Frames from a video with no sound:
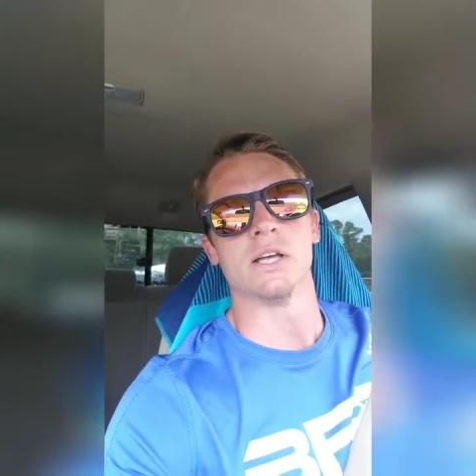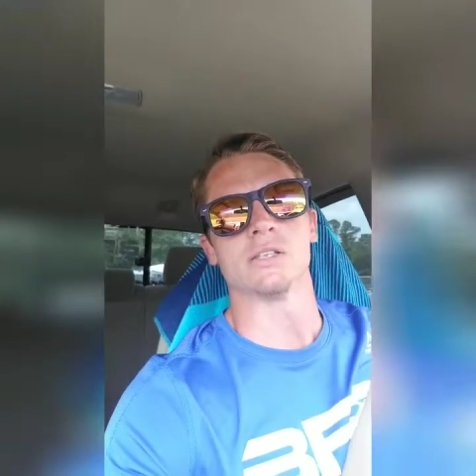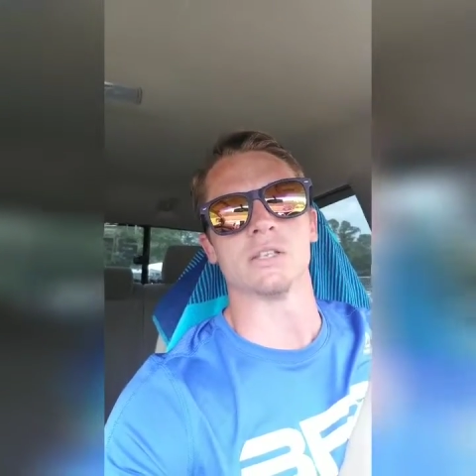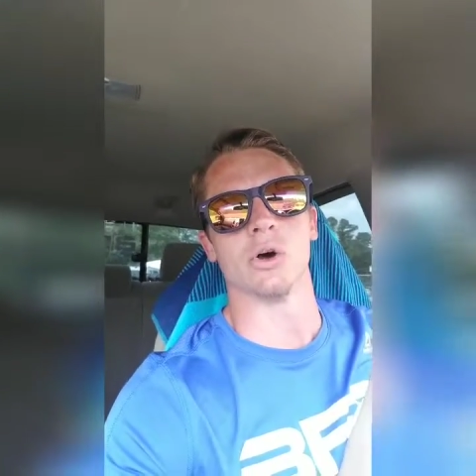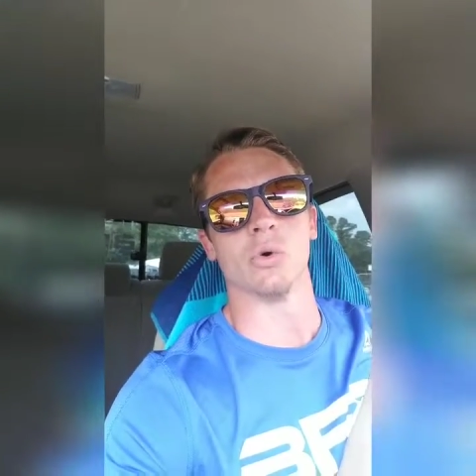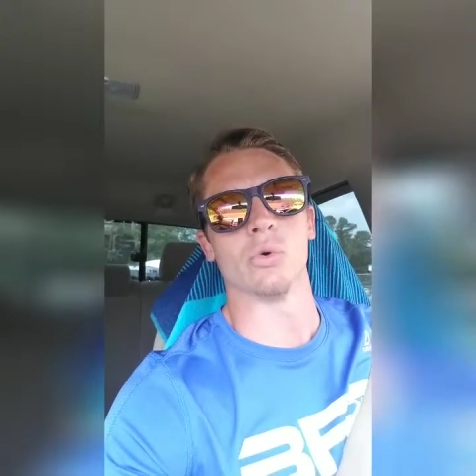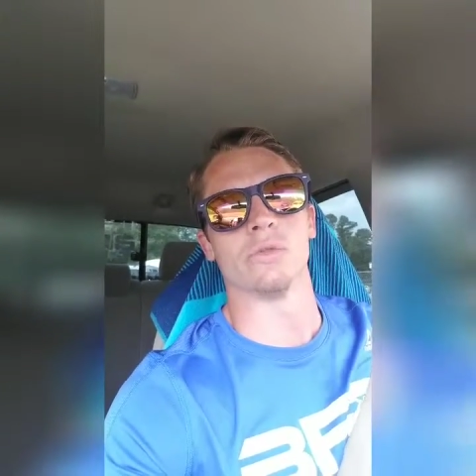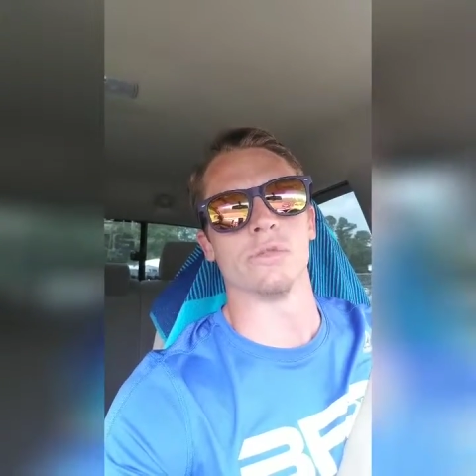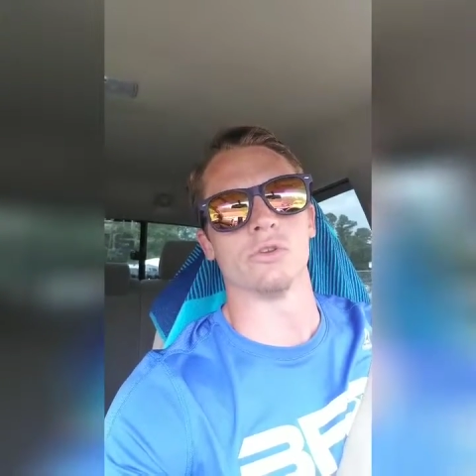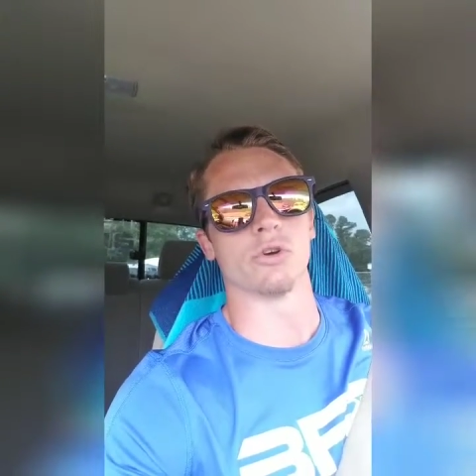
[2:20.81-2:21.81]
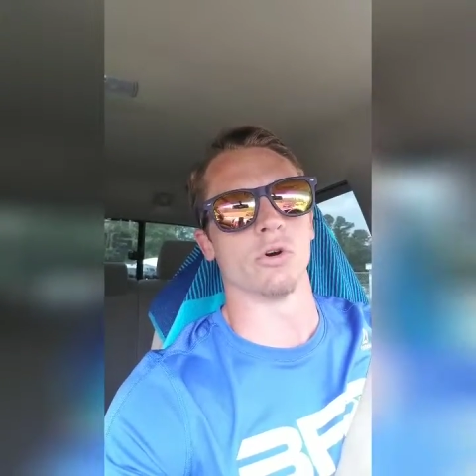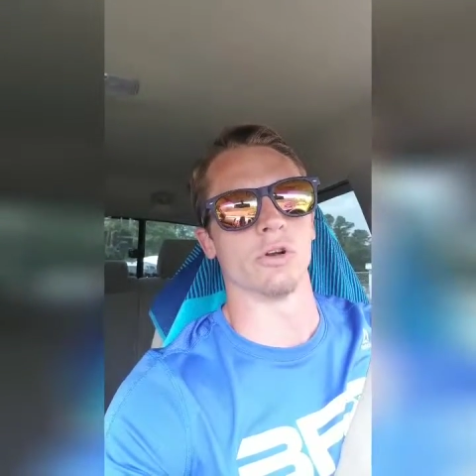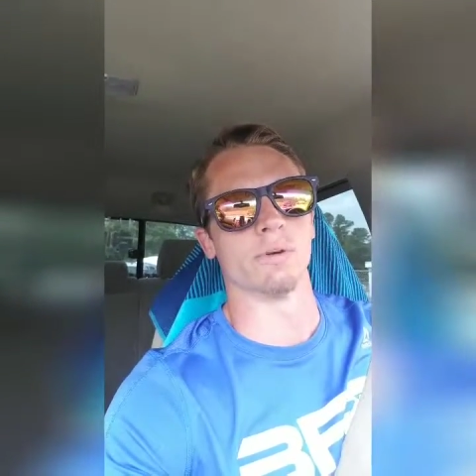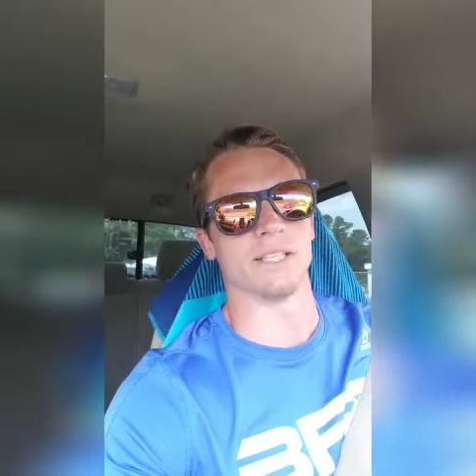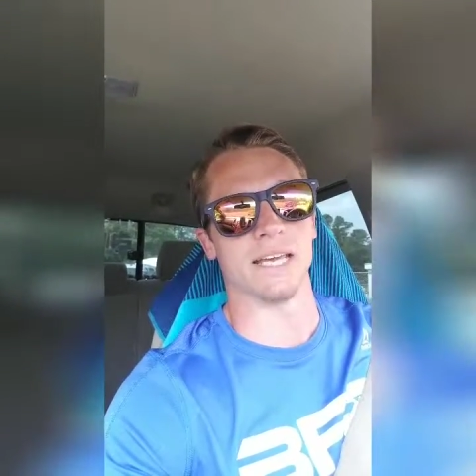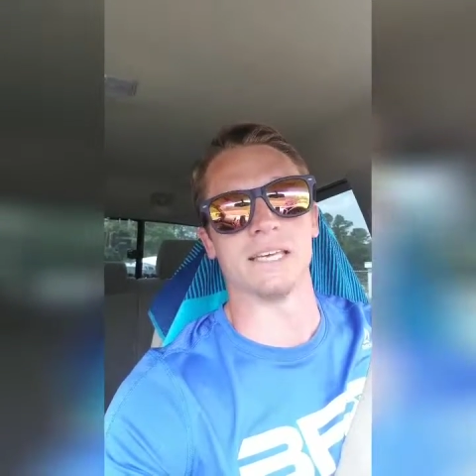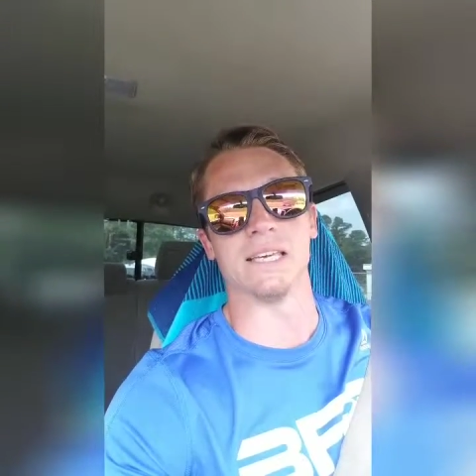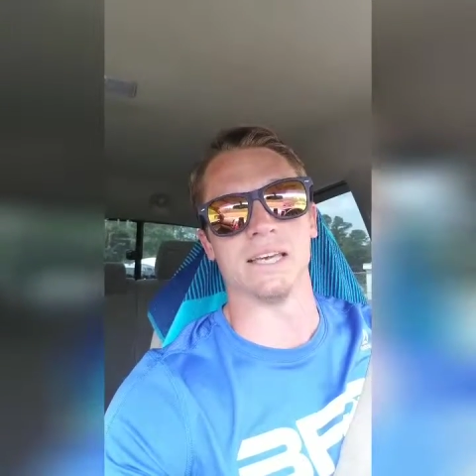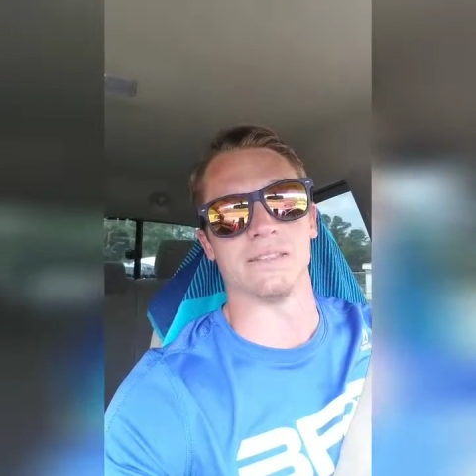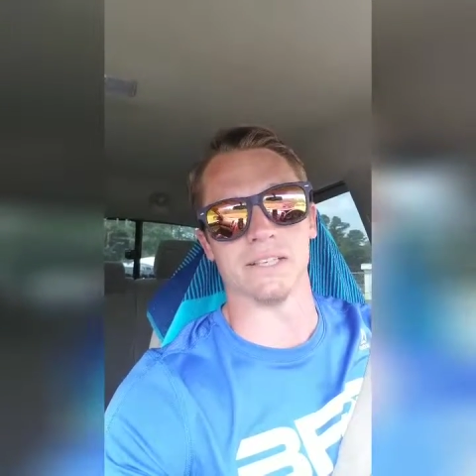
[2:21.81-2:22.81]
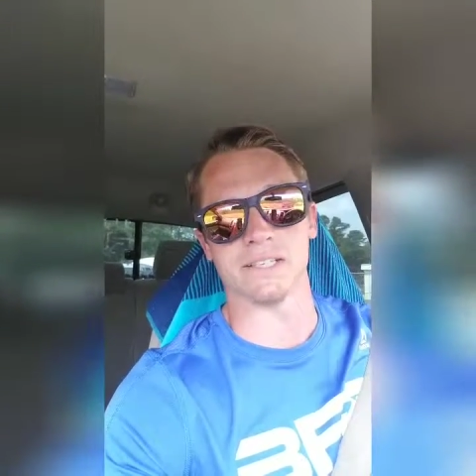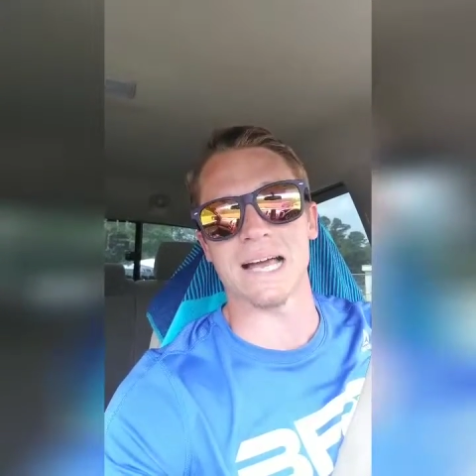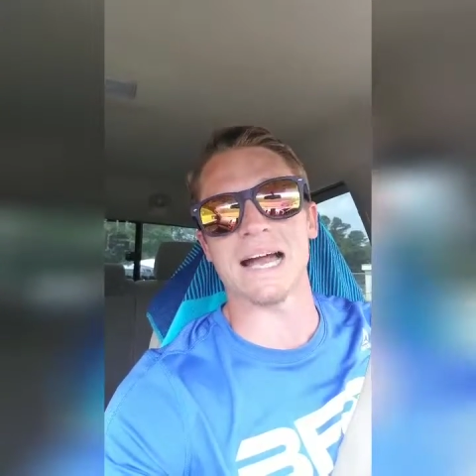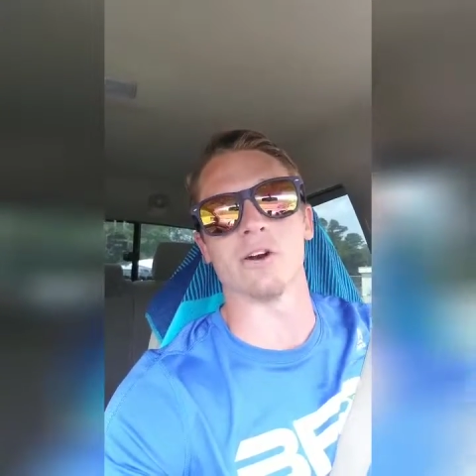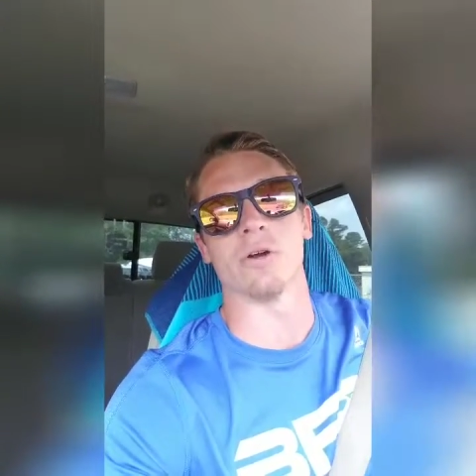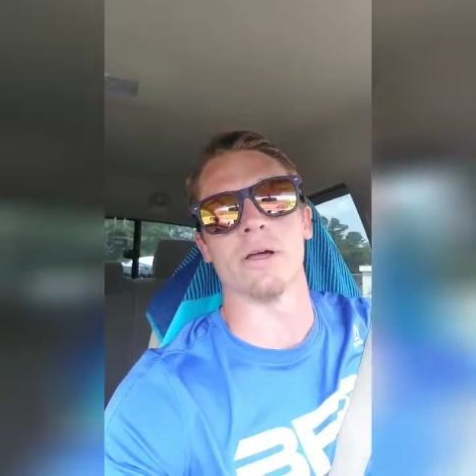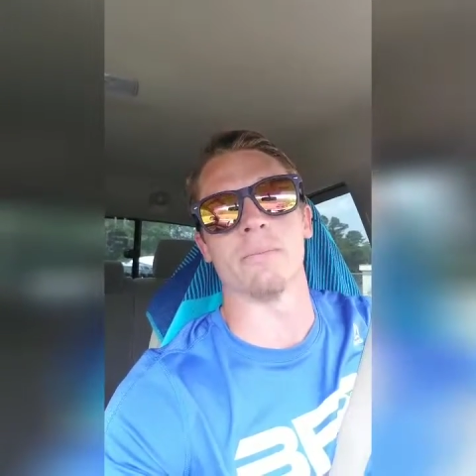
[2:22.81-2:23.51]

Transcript: So you're going to be taking in the entire